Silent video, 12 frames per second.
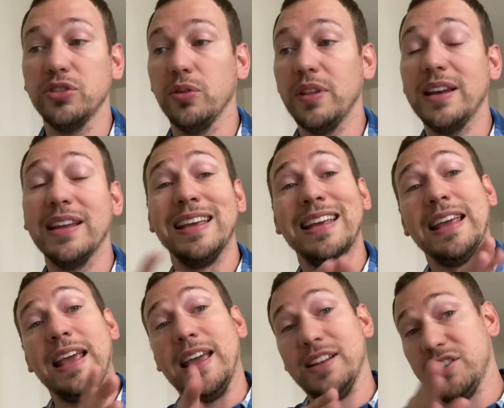So then
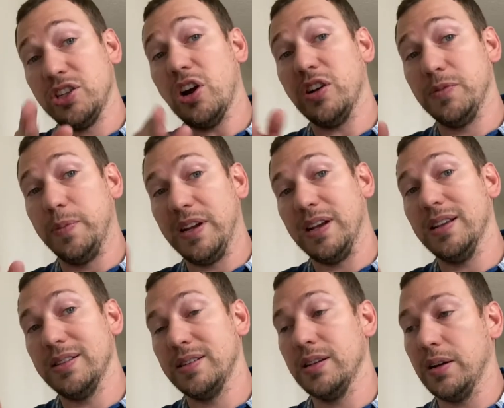it starts,
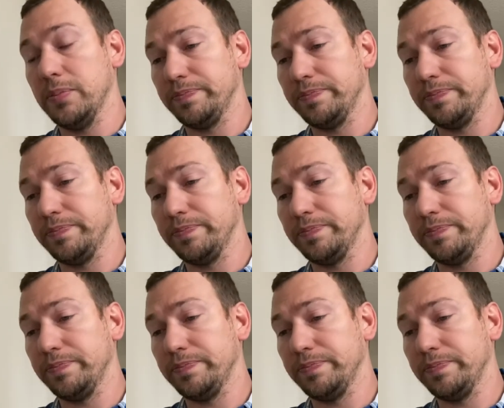because